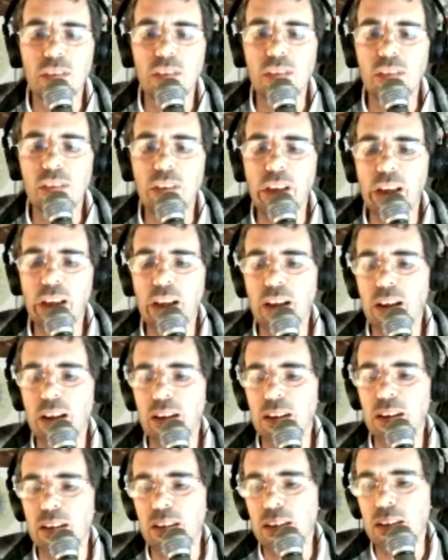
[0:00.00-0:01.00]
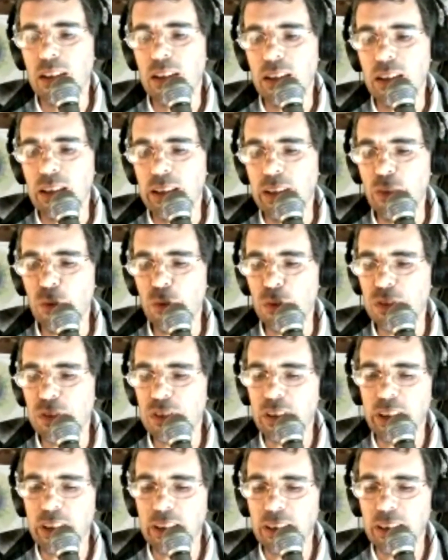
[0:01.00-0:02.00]
Yeah.
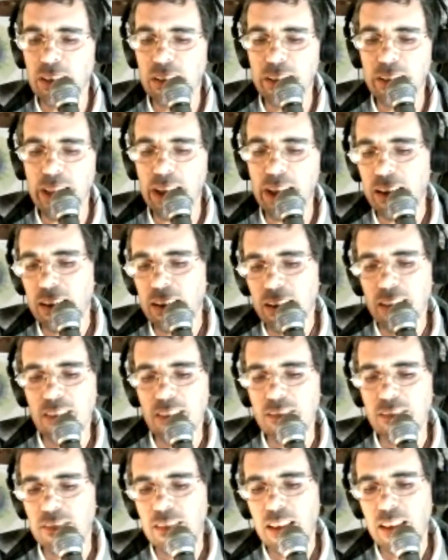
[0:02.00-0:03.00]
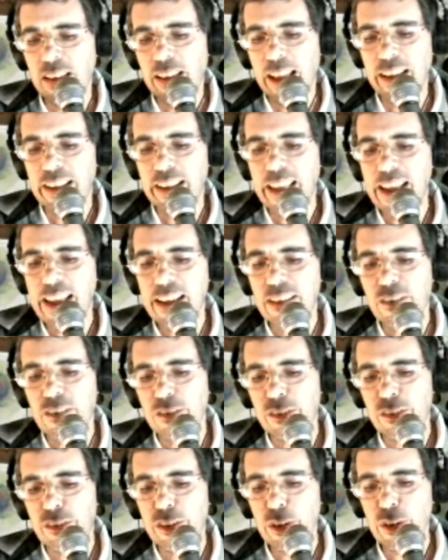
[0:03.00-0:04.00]
Interesting. Yeah. And again,
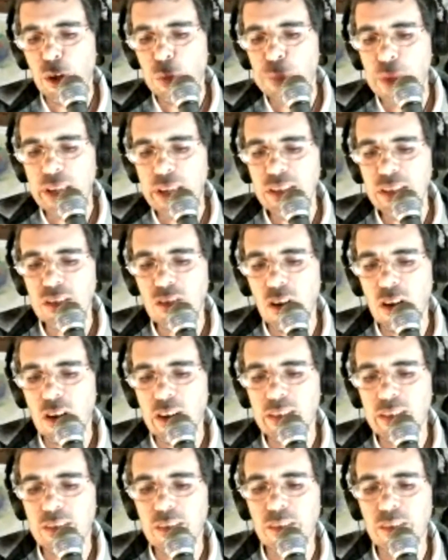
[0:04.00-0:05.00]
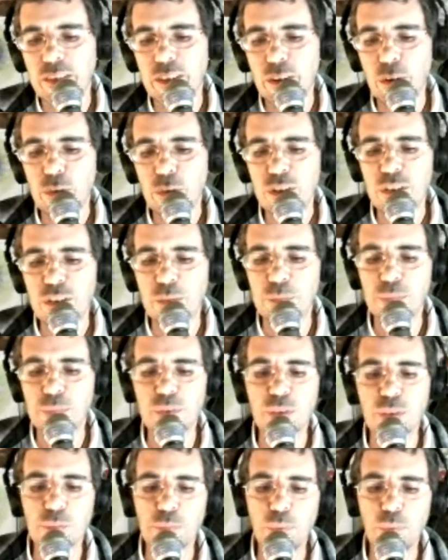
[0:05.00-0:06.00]
based on some
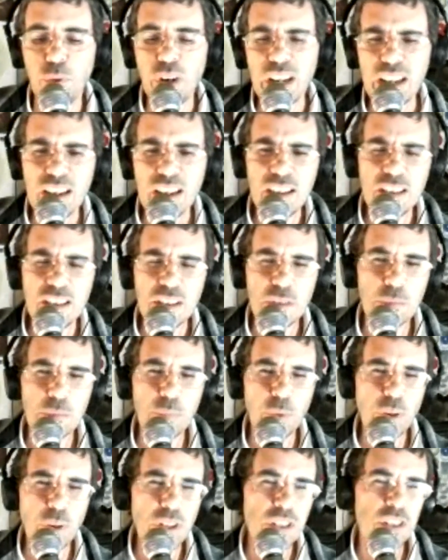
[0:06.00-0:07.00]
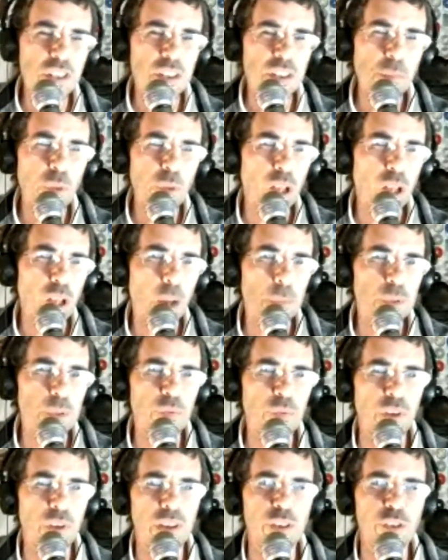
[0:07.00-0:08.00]
pretty simple
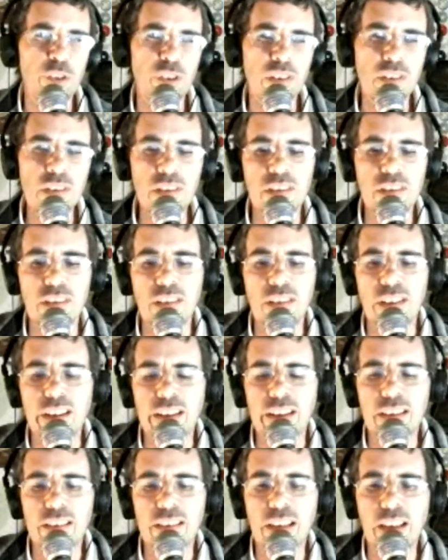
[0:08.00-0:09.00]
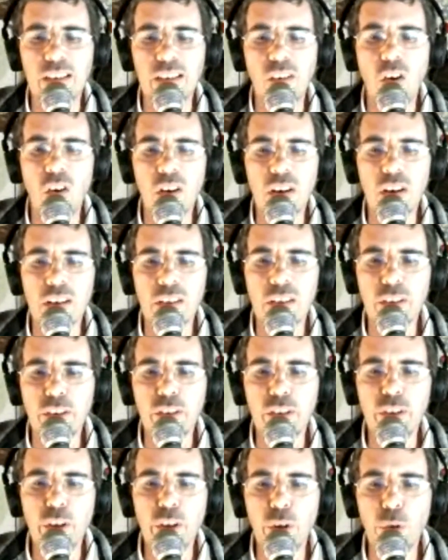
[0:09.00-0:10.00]
observations that are
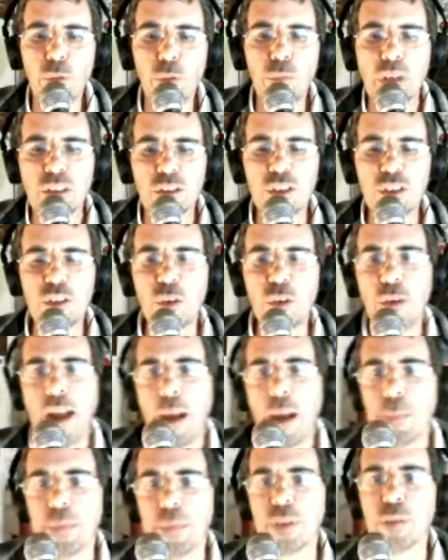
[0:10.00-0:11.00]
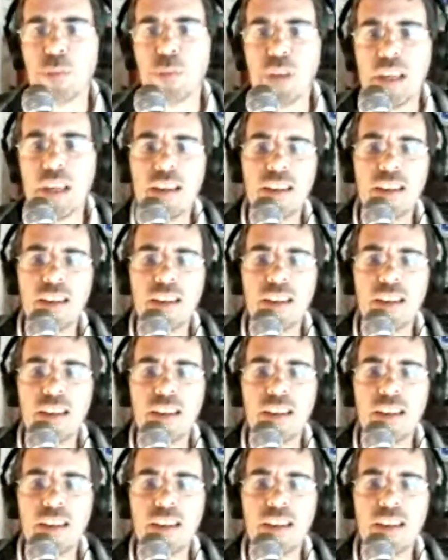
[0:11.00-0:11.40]
just so happen to be